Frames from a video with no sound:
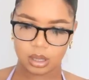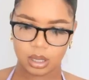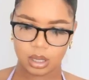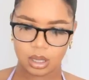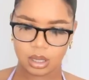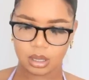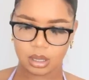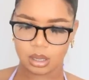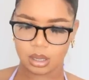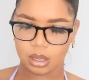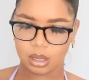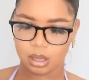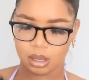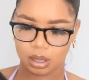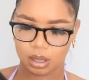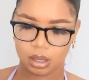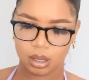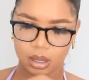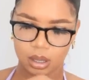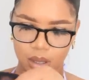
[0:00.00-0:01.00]

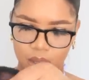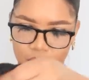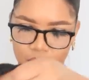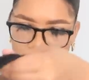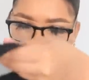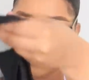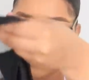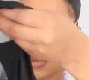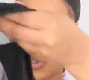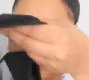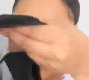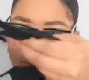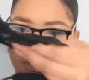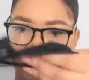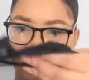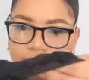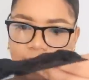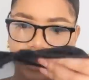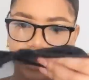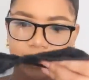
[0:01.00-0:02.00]
Yeah, I am the
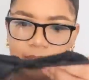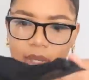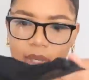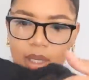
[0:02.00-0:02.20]
problem,